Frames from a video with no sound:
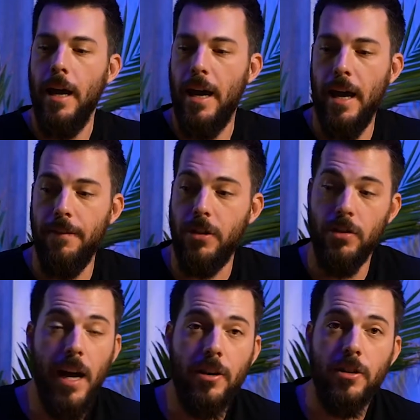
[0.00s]
and this
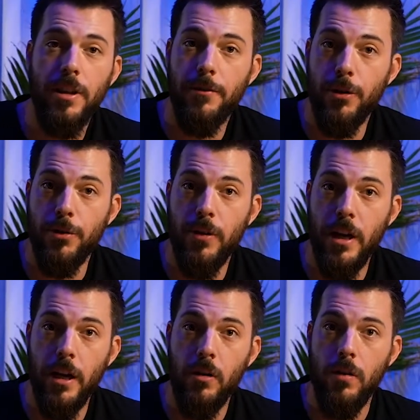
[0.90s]
is actually the first
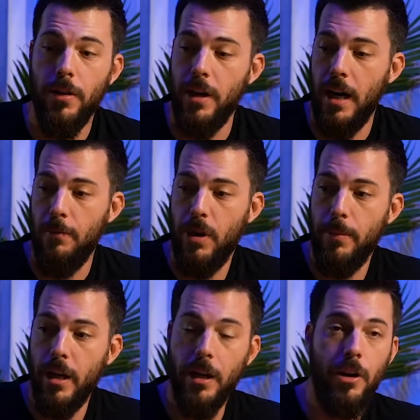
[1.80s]
video that I've been
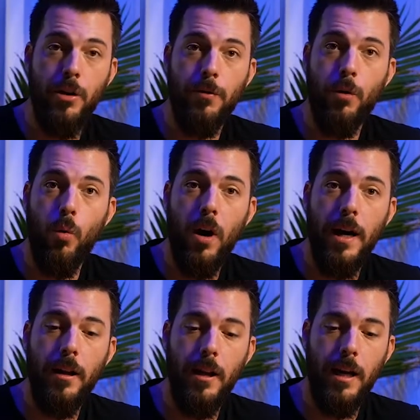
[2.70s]
meaning to do for a while.